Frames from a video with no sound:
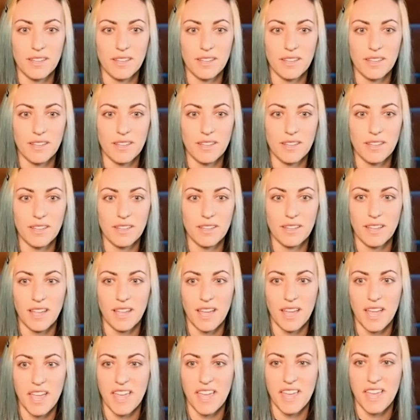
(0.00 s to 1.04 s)
Yes.
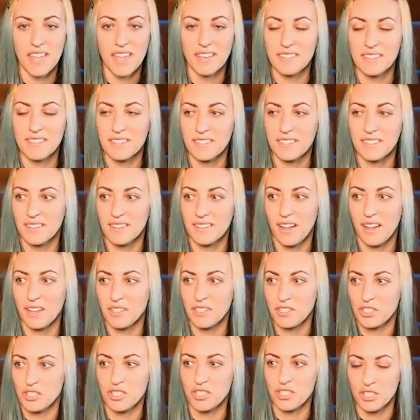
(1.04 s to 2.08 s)
And us
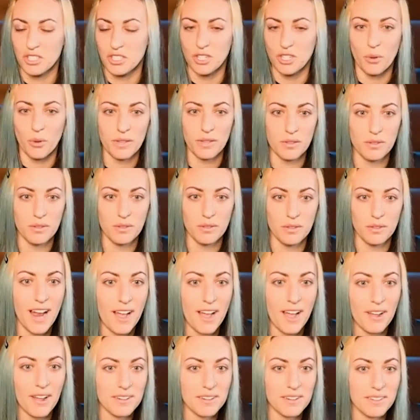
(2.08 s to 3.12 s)
just going through the
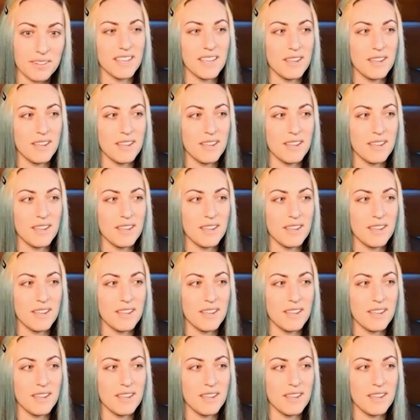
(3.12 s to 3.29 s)
crowd.